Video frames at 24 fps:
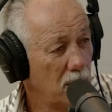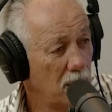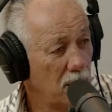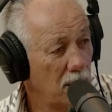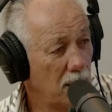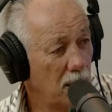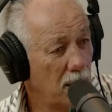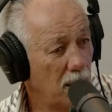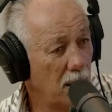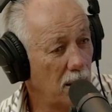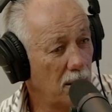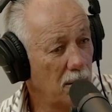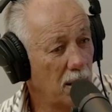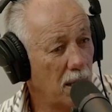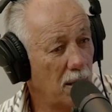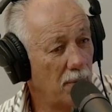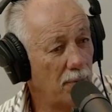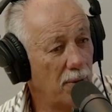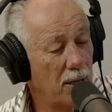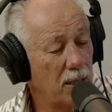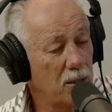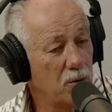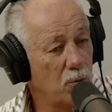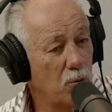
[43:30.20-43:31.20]
You know,
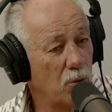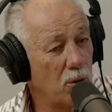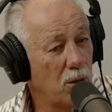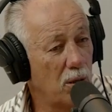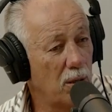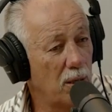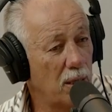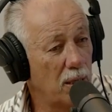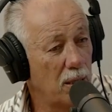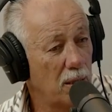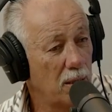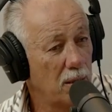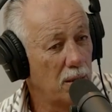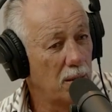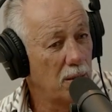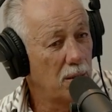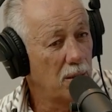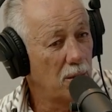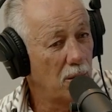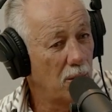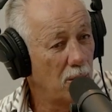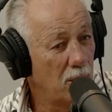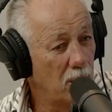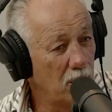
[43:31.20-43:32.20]
and that's why
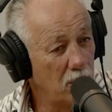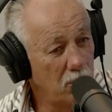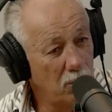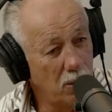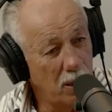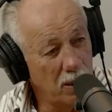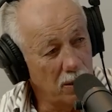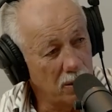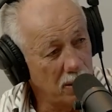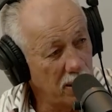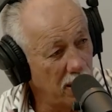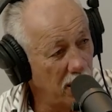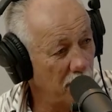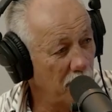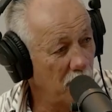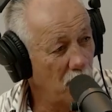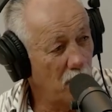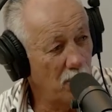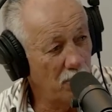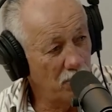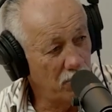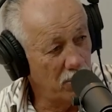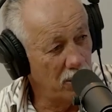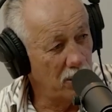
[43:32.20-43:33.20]
I always kept
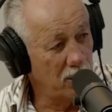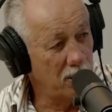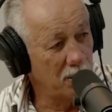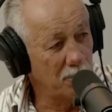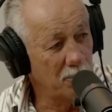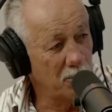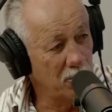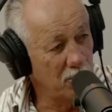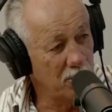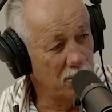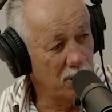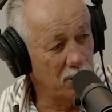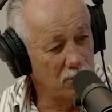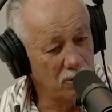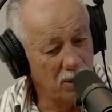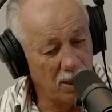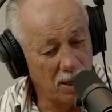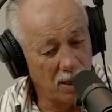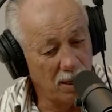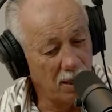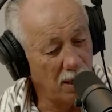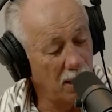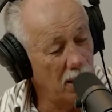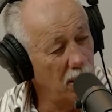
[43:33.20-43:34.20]
my principles in
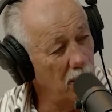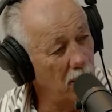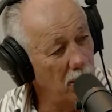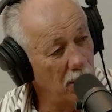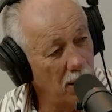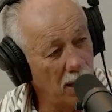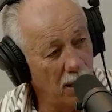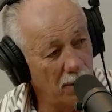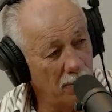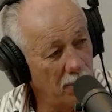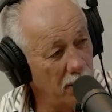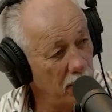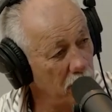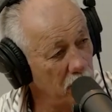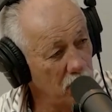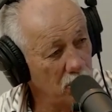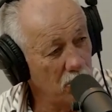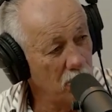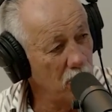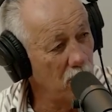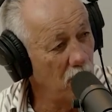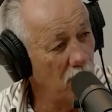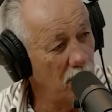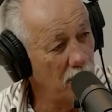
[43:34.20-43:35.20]
check, and there was
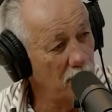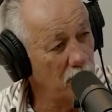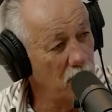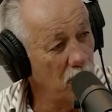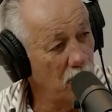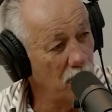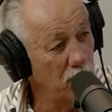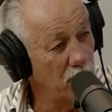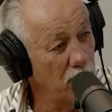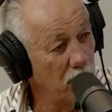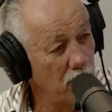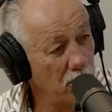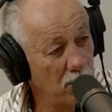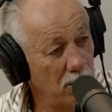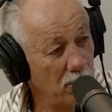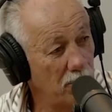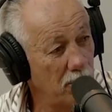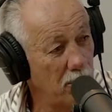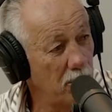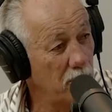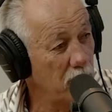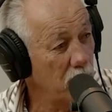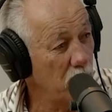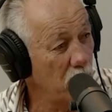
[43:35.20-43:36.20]
crimes I'd do, and
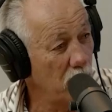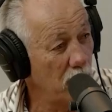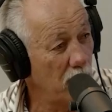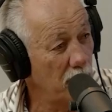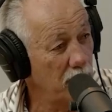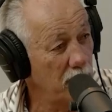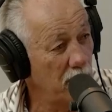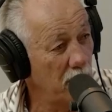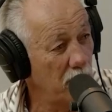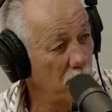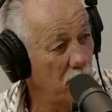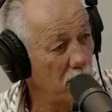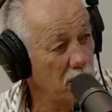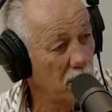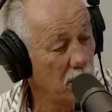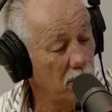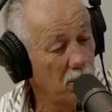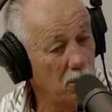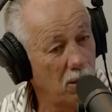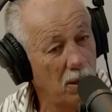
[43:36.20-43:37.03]
there was crimes there wasn't.